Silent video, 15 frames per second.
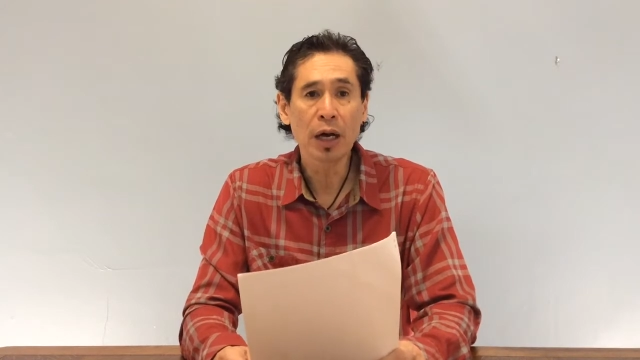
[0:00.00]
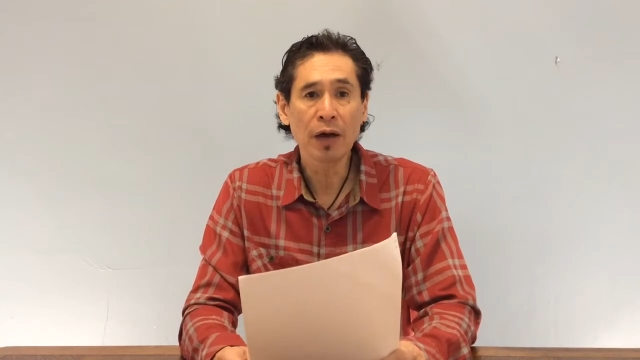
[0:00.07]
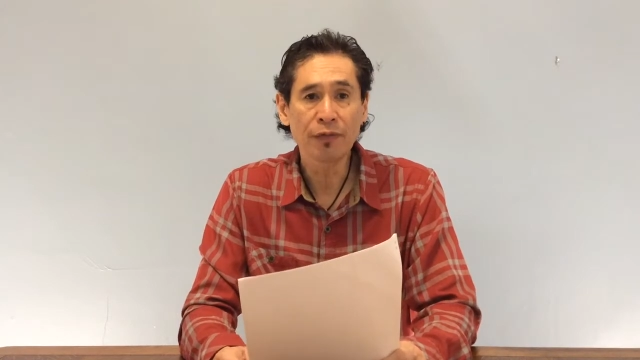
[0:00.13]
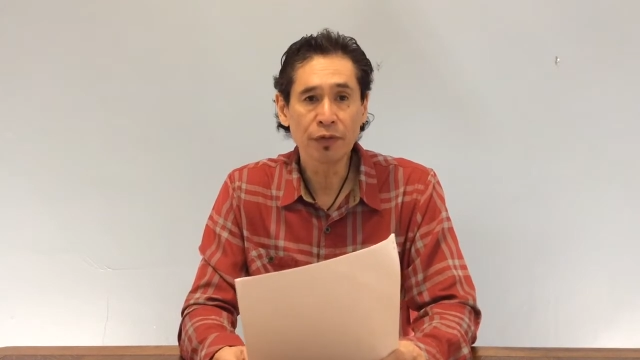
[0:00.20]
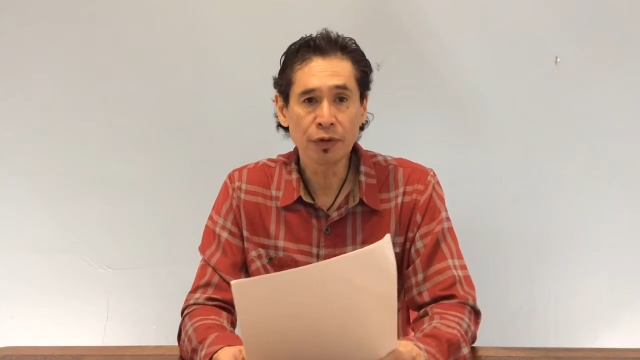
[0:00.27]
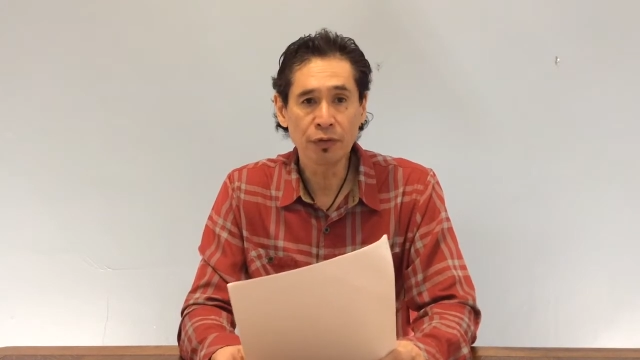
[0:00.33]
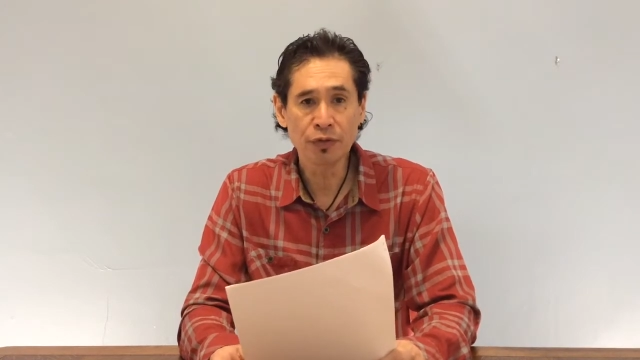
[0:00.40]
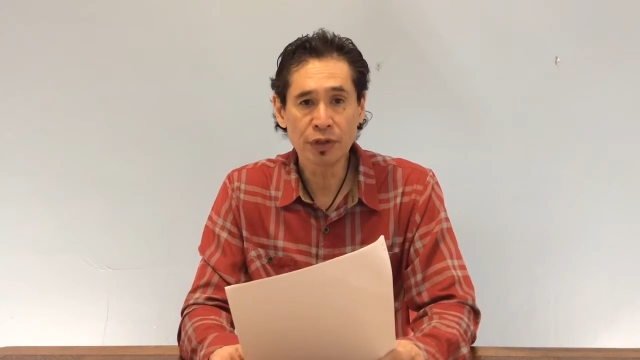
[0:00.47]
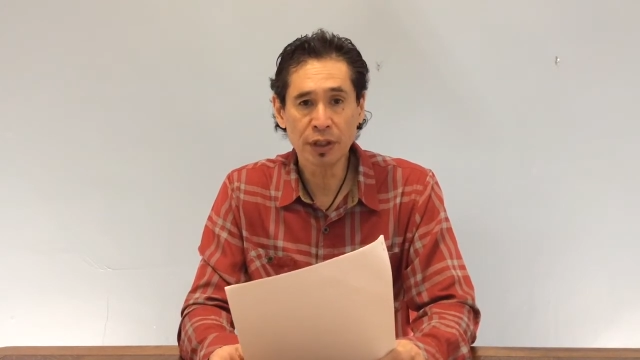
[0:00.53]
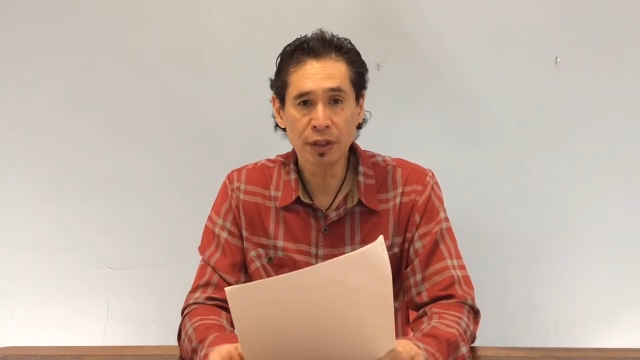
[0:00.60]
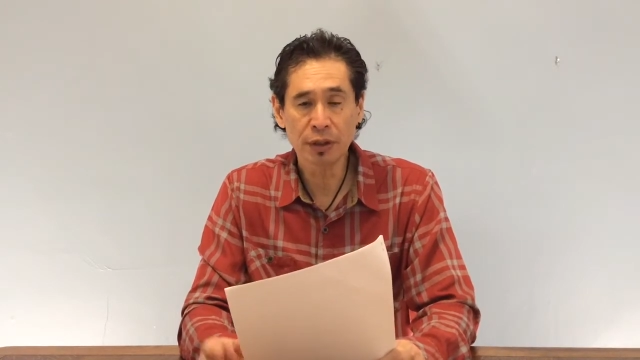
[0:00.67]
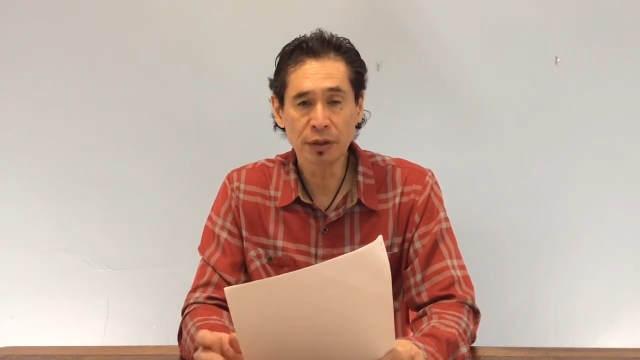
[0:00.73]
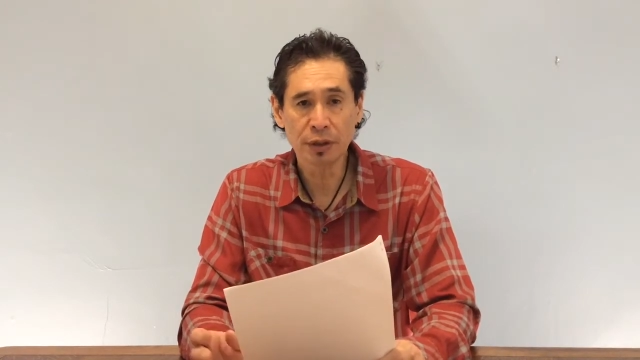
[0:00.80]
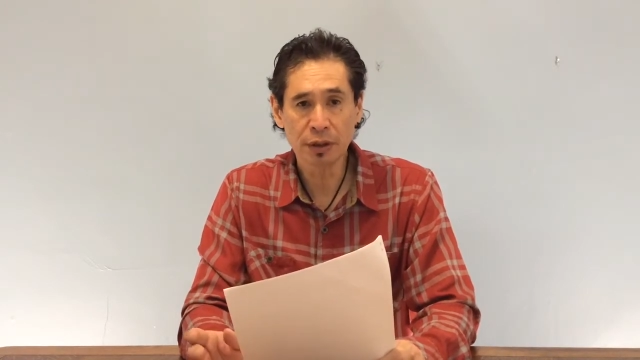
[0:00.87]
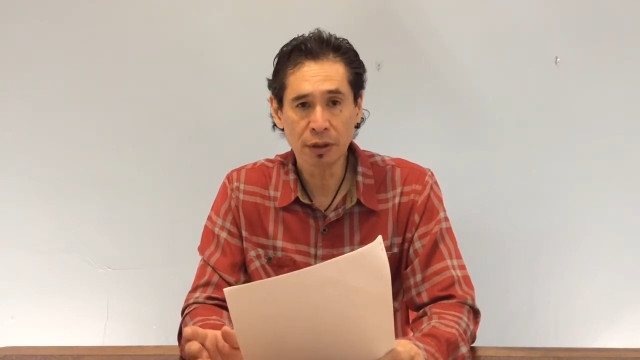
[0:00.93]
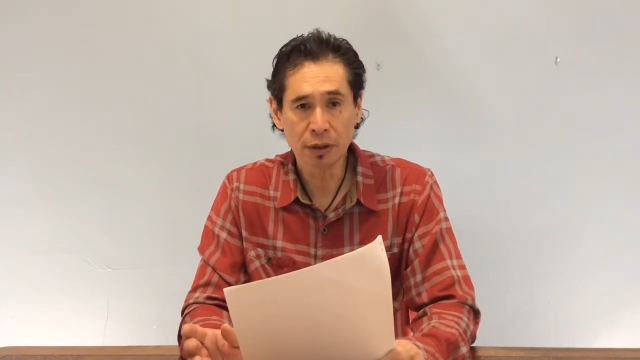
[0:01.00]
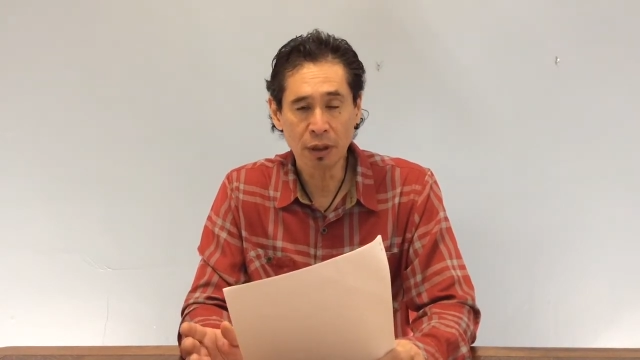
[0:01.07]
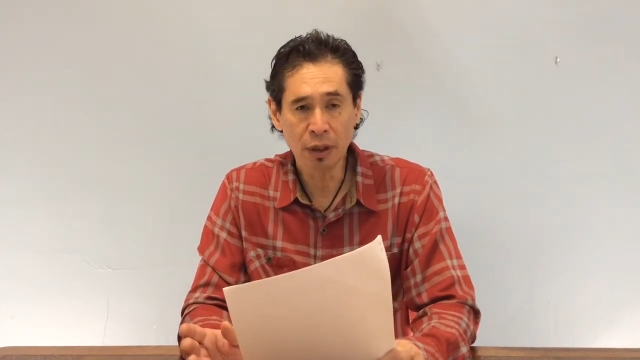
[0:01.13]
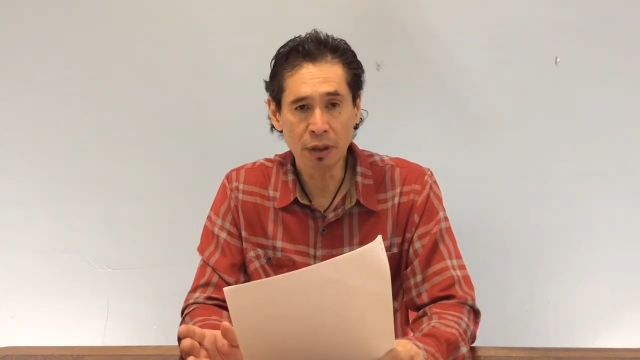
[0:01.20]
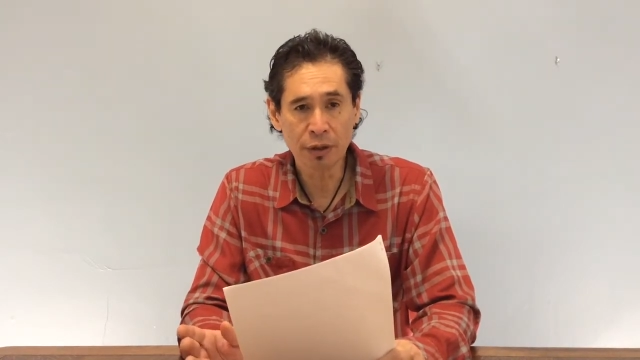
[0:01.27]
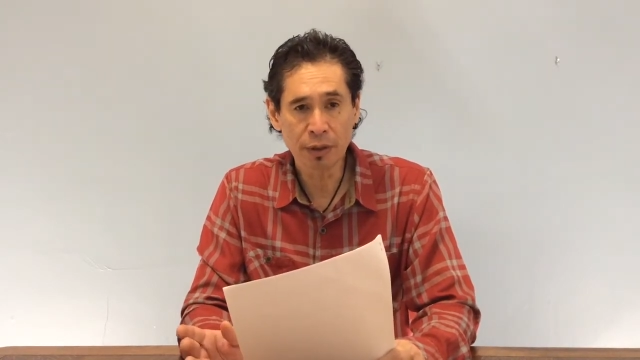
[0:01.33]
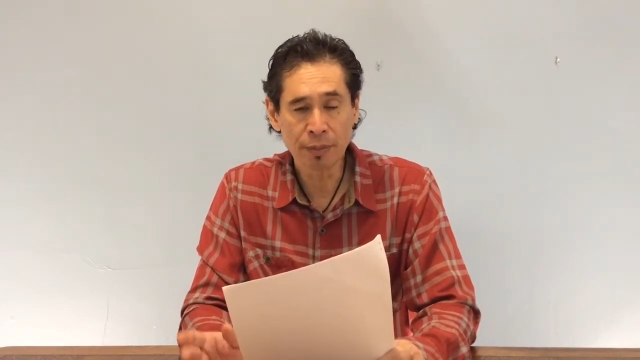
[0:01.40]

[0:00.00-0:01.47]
after you've done all